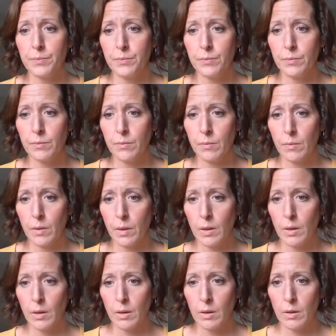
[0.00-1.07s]

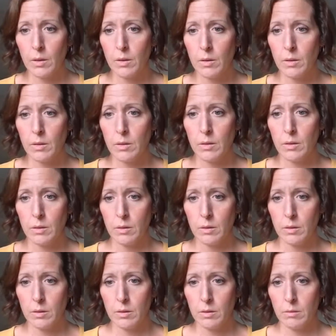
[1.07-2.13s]

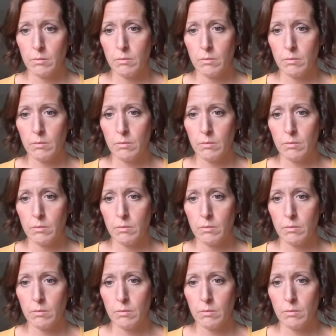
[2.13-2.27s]
Nobody speaks.